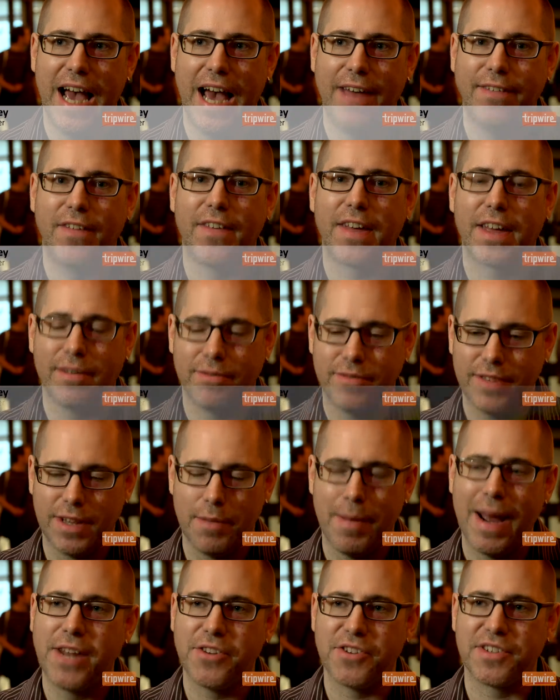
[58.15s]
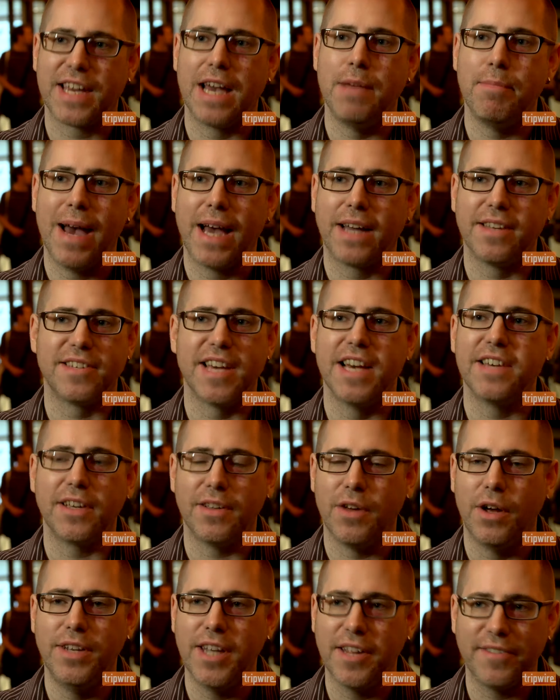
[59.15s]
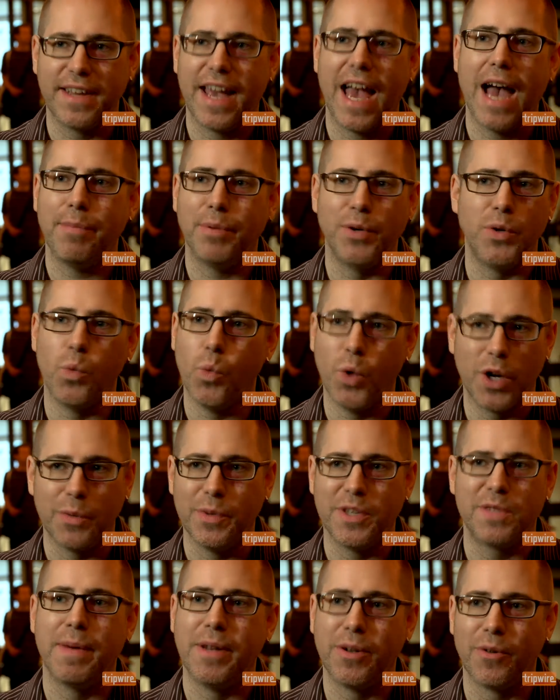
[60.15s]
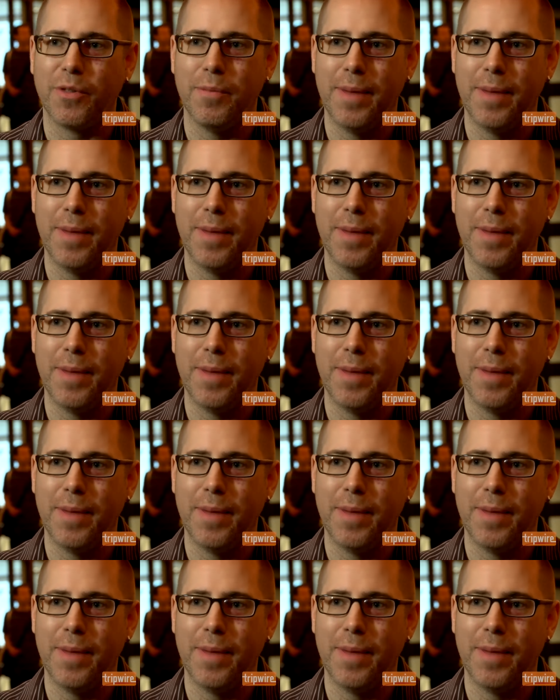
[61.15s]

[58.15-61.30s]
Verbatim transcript: and the, the managers came back and said, nothing happened, what did we spend all the